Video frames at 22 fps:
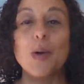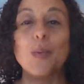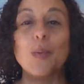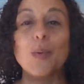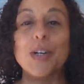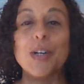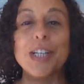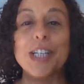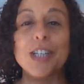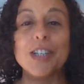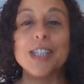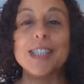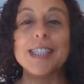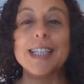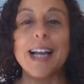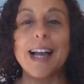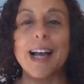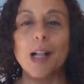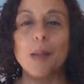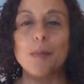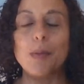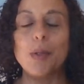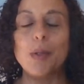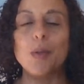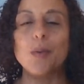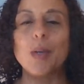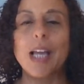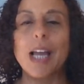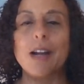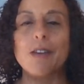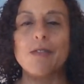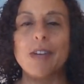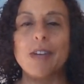We're here to help you
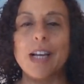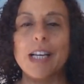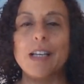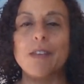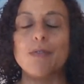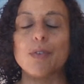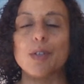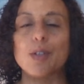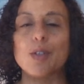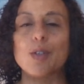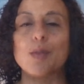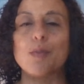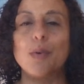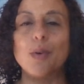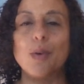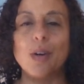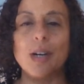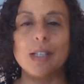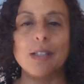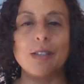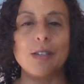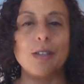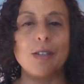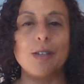get ready for sports,